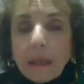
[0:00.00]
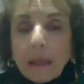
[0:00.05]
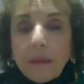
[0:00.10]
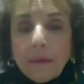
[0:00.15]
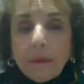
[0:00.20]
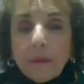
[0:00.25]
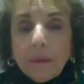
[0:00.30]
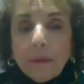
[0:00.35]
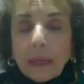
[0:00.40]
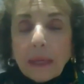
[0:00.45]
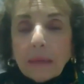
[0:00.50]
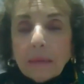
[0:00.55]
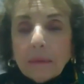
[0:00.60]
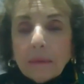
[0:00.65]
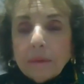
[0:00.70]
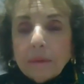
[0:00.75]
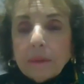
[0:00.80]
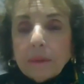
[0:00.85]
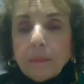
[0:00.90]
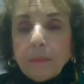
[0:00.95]
He knew how
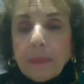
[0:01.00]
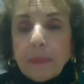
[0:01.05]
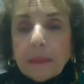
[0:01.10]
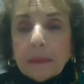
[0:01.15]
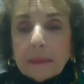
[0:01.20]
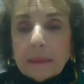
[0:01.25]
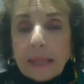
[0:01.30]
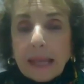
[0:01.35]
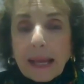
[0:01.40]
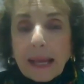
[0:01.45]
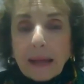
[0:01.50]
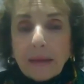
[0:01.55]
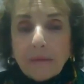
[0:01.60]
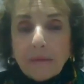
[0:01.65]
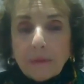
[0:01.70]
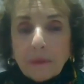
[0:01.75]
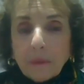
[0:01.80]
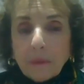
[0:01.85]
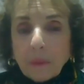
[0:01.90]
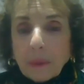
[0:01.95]
to speak to
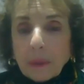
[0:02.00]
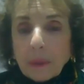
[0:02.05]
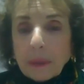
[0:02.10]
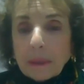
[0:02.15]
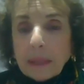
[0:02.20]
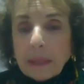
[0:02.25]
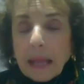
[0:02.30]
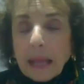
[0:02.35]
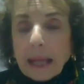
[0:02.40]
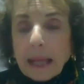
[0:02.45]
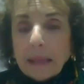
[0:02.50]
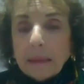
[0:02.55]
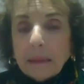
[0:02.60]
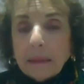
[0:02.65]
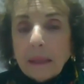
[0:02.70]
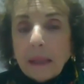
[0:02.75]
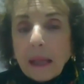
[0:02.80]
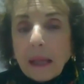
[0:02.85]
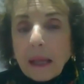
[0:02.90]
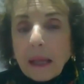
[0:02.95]
everyone,
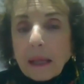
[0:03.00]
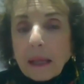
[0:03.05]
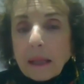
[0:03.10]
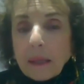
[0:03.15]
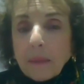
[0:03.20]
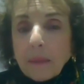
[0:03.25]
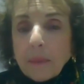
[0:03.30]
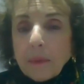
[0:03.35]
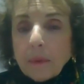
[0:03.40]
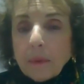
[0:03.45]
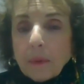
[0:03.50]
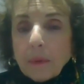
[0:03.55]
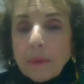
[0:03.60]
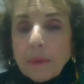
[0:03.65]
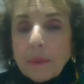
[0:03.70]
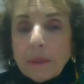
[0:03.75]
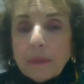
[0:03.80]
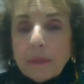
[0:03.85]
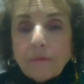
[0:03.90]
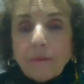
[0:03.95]
and he would
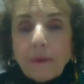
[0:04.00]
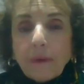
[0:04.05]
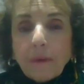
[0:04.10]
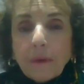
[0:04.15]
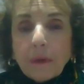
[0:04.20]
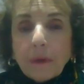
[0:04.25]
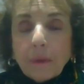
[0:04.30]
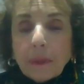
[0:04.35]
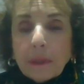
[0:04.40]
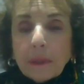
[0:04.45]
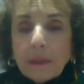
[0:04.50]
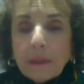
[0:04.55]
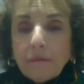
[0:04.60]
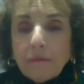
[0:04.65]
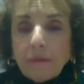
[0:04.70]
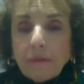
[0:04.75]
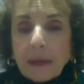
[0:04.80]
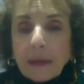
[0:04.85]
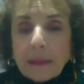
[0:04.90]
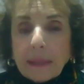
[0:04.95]
always very quickly
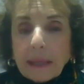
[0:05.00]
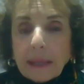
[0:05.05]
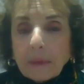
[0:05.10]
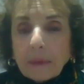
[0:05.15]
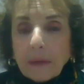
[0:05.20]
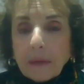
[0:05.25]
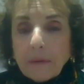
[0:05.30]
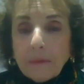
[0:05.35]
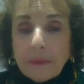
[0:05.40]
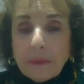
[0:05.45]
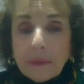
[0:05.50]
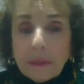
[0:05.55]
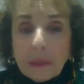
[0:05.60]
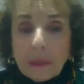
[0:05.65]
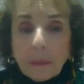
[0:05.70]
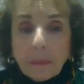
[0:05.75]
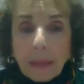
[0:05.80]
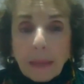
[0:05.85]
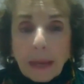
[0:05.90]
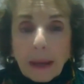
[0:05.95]
find out
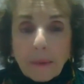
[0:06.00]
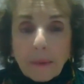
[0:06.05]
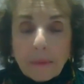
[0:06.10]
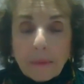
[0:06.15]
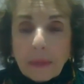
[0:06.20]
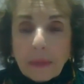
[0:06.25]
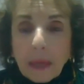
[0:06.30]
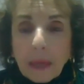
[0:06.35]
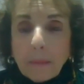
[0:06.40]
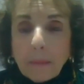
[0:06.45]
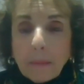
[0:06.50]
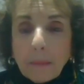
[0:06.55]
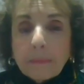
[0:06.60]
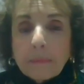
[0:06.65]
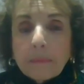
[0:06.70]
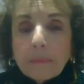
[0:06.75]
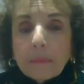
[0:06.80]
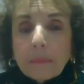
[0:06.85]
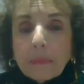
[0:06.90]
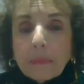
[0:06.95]
everything about them